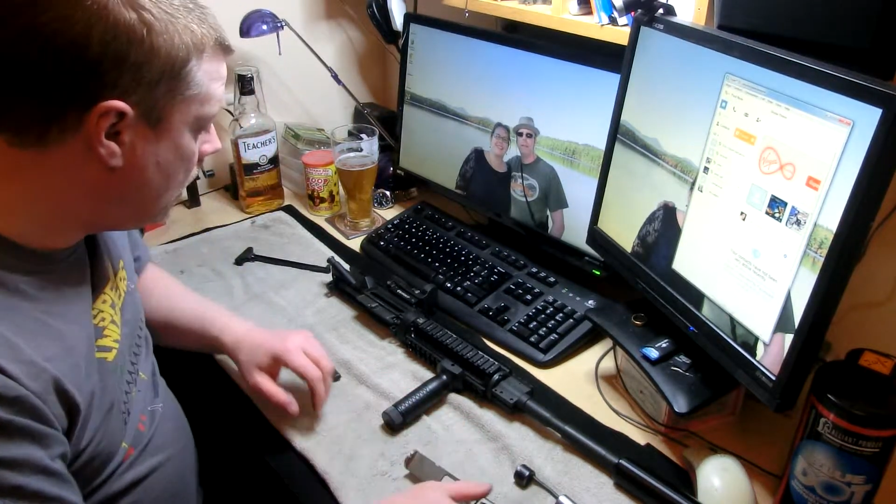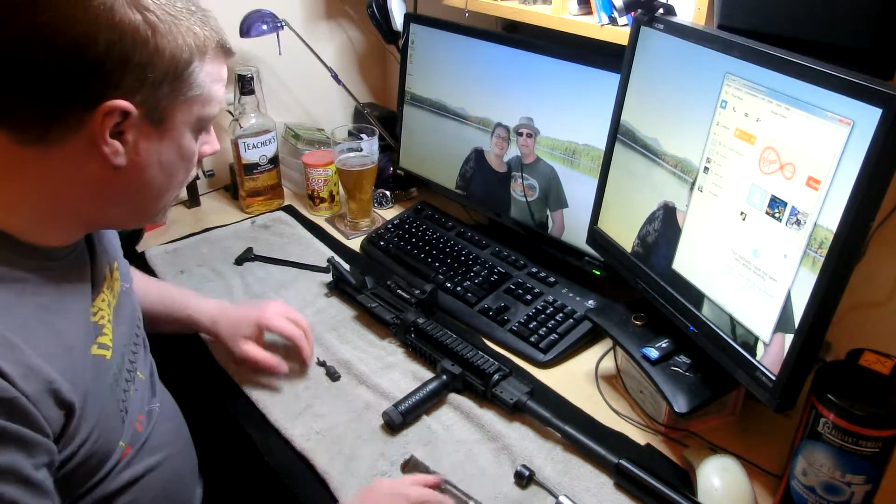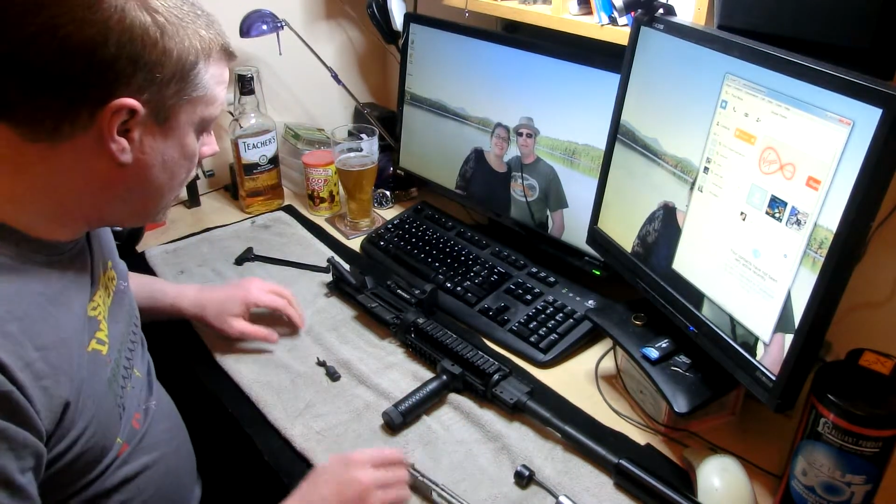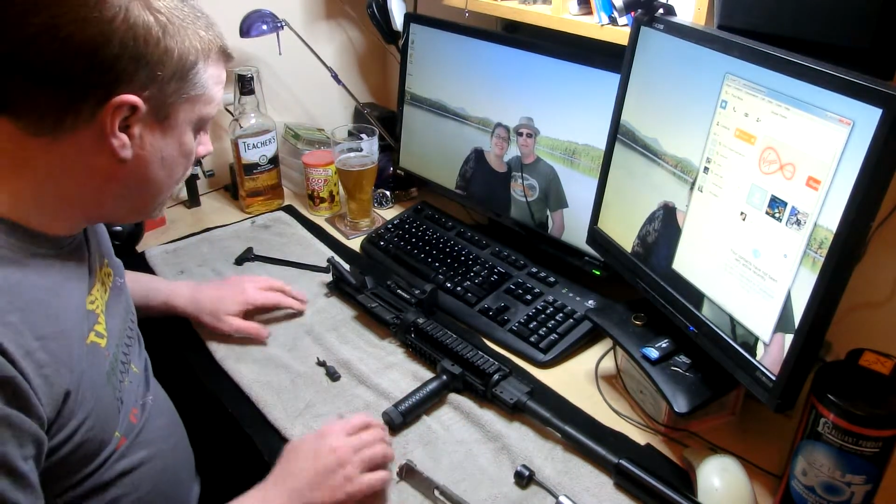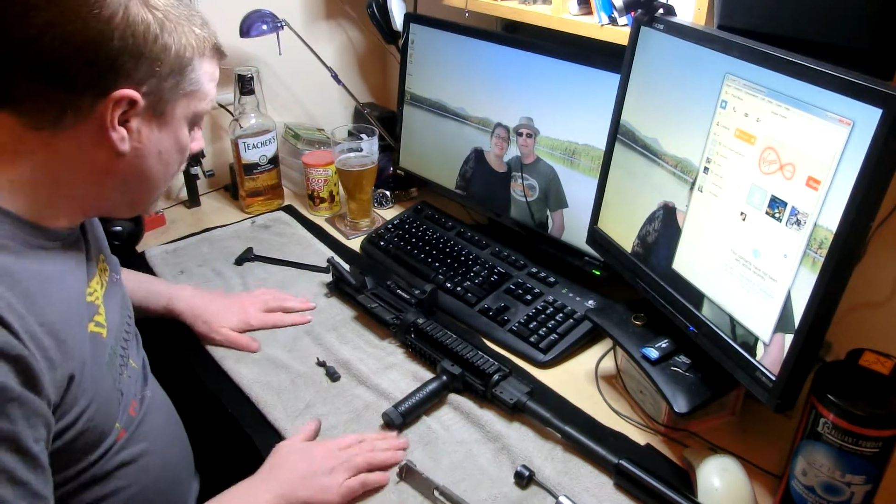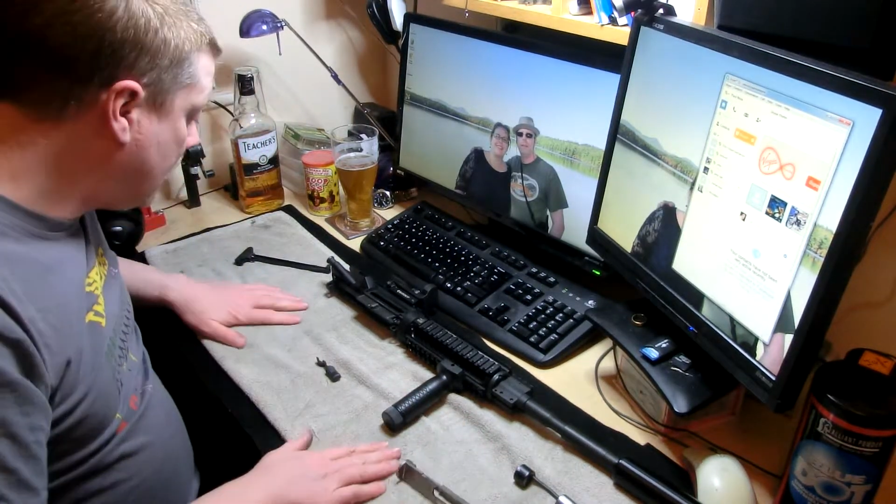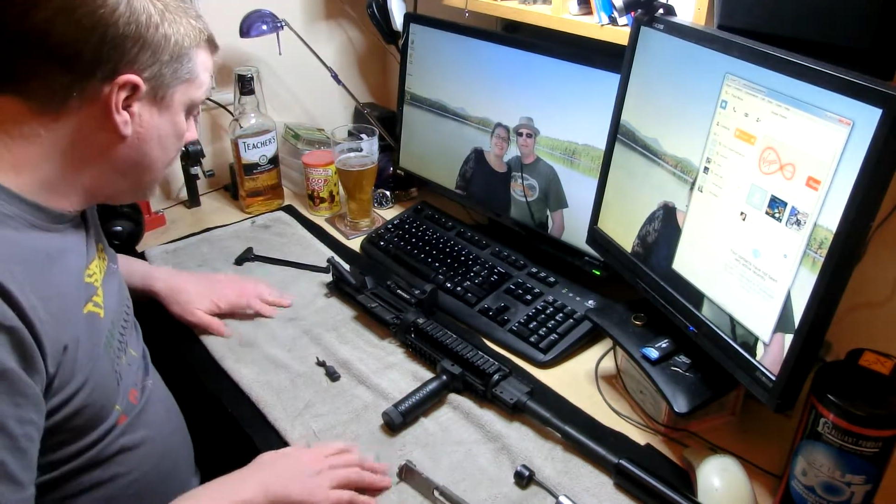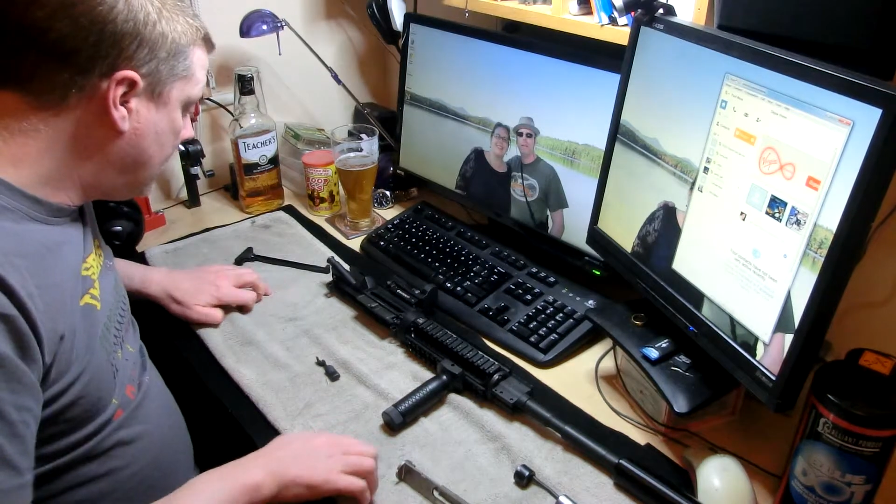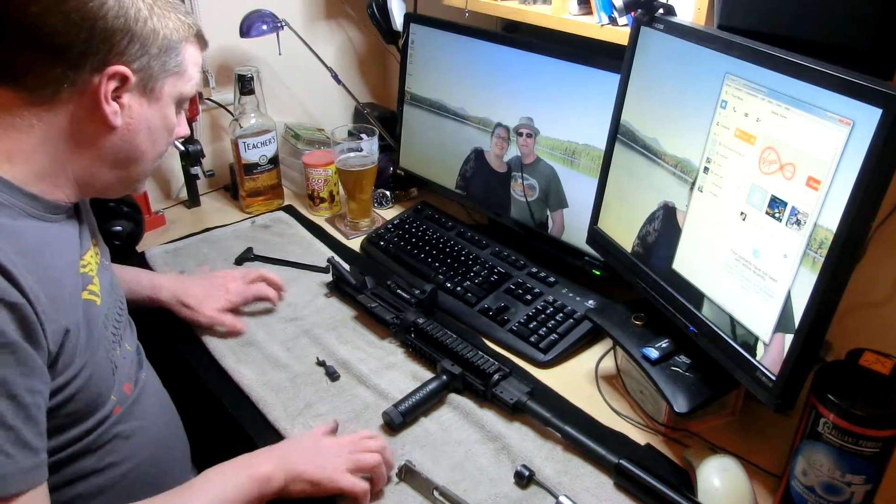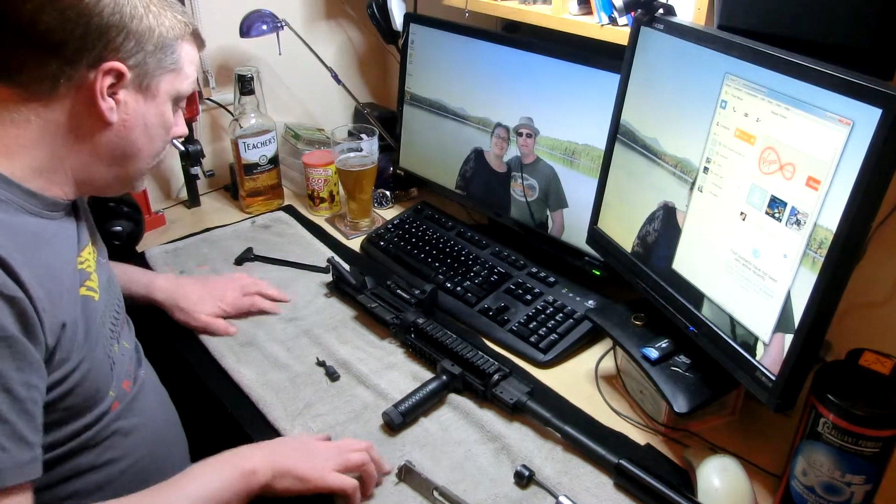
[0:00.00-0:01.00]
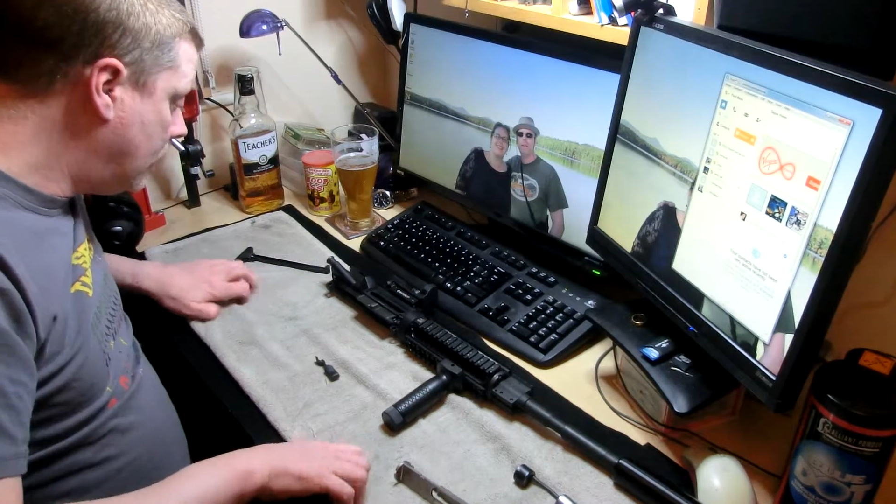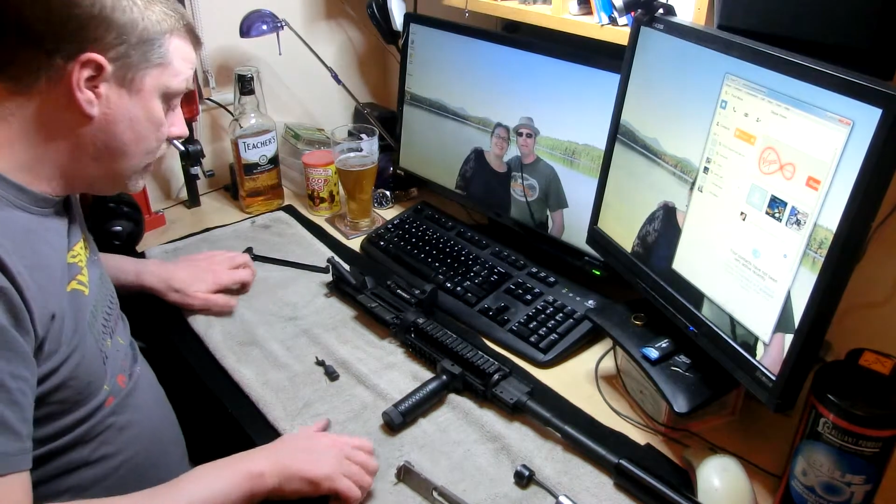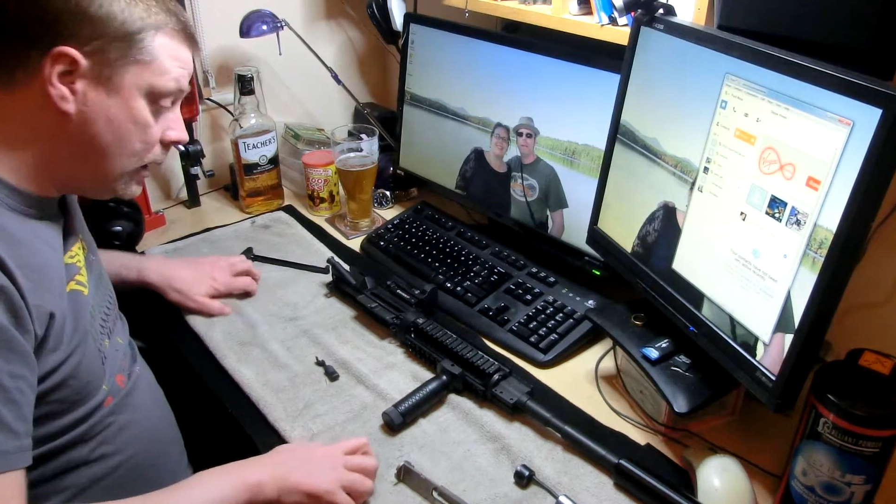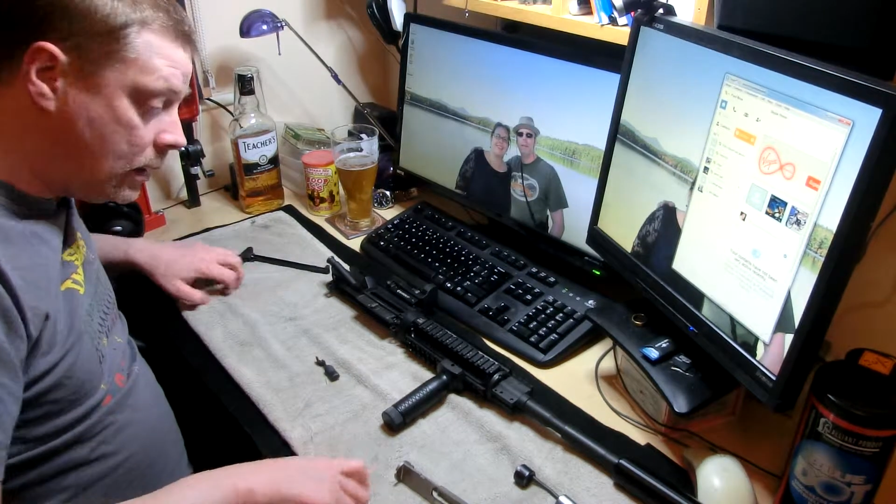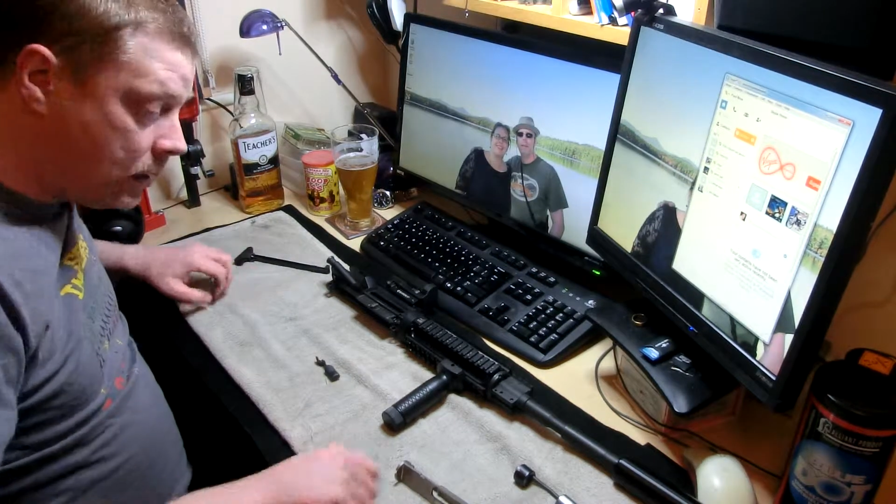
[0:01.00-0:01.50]
And
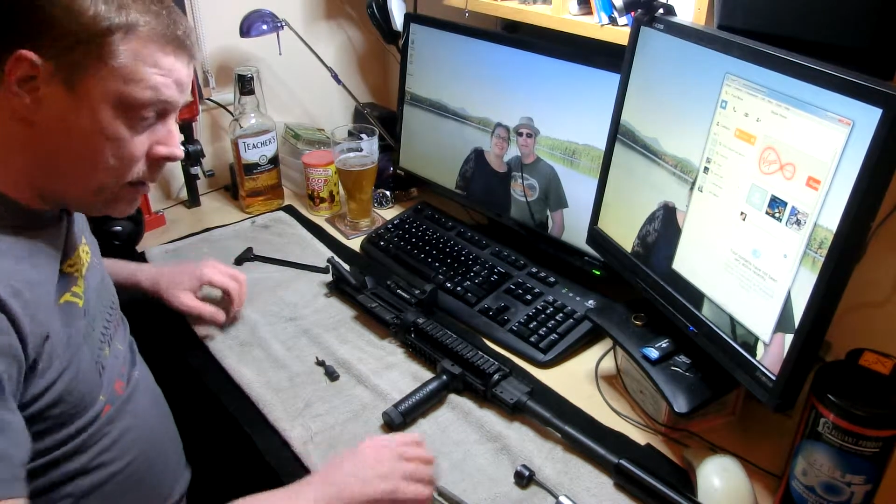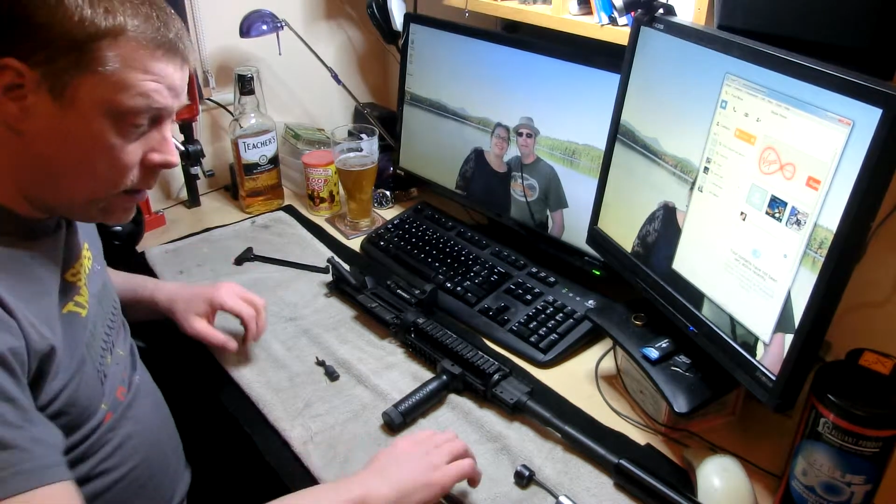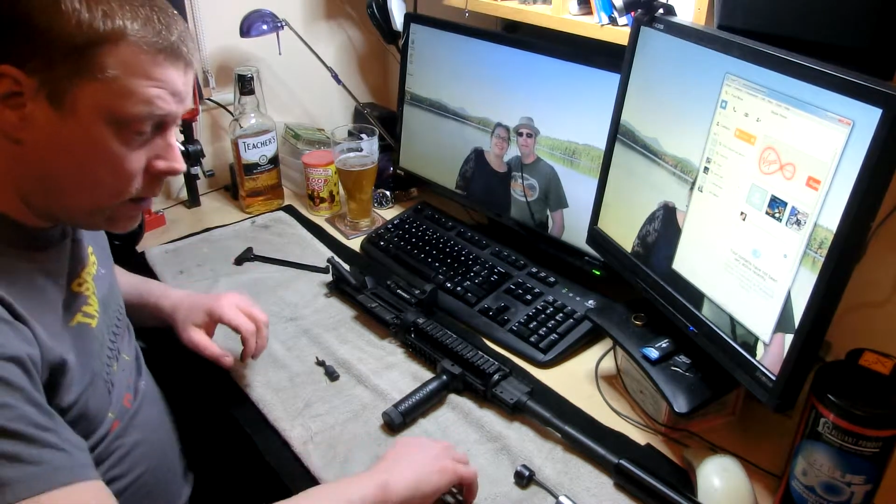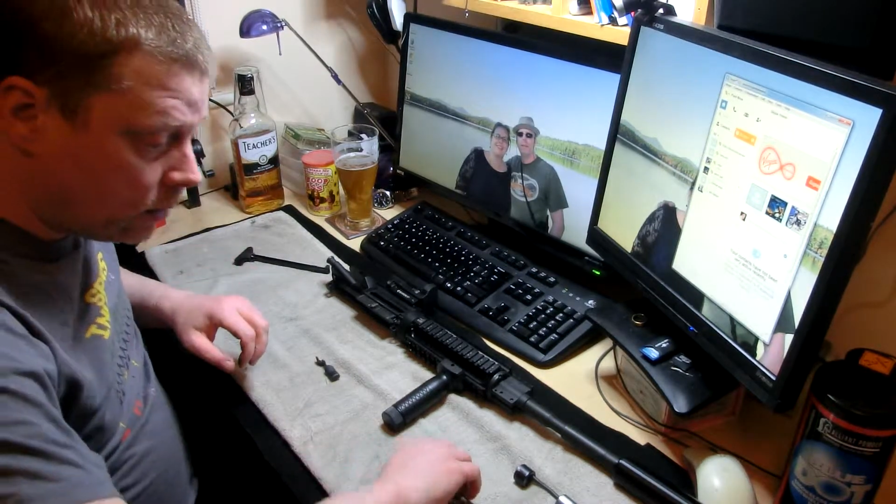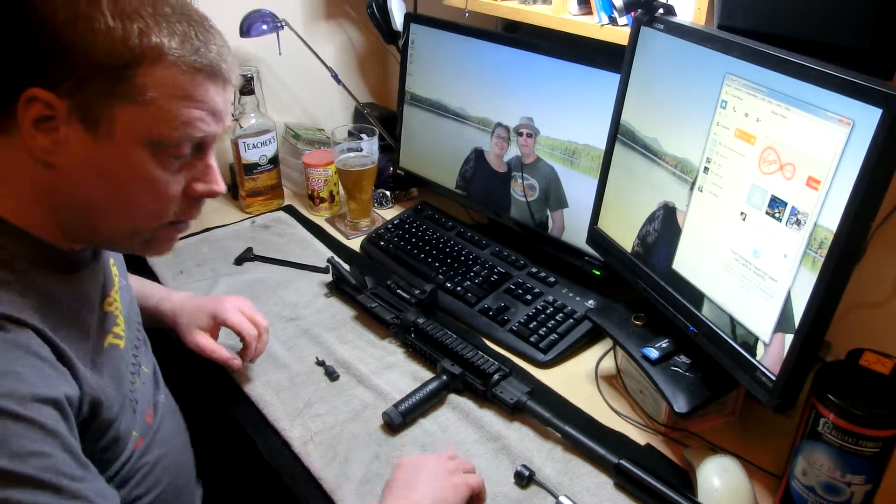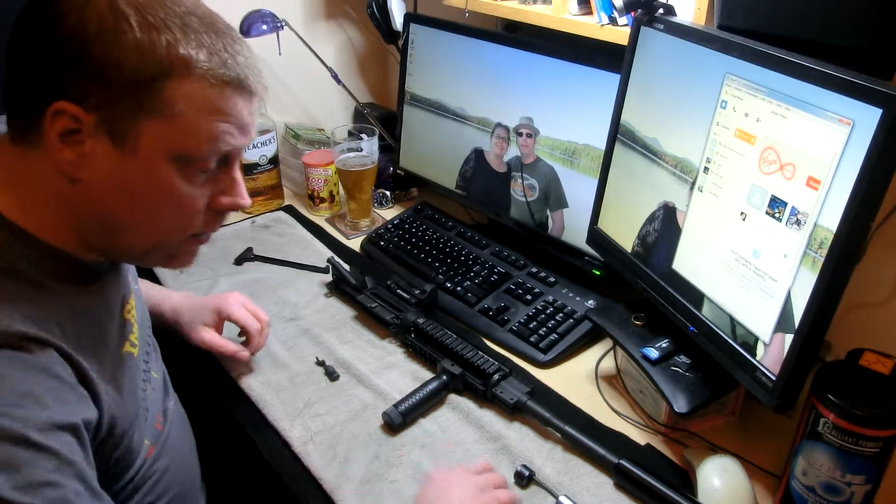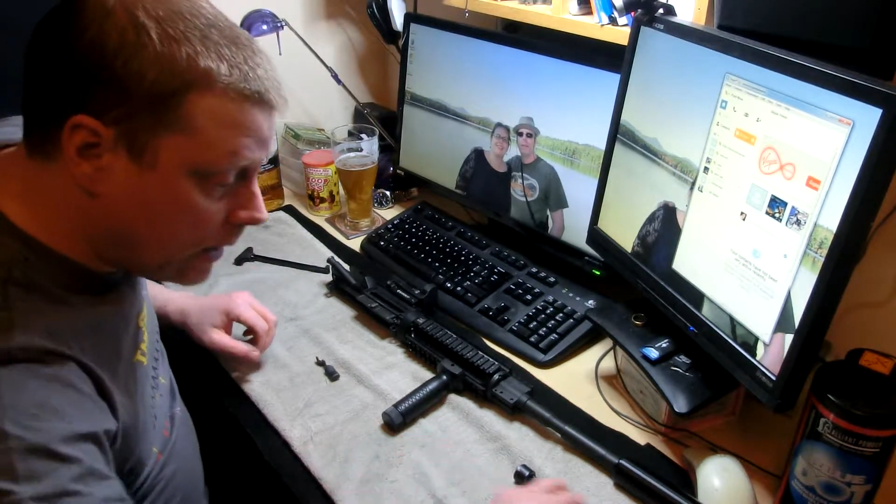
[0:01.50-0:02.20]
do